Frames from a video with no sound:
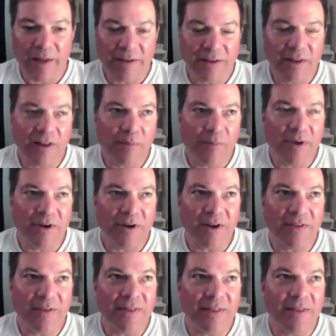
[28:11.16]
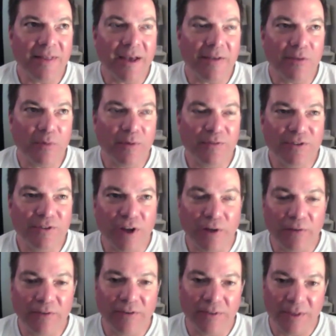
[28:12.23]
it a lot better. Now that we've
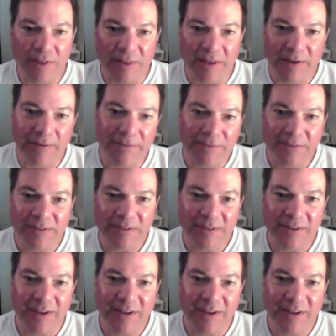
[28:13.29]
shelved the lift, it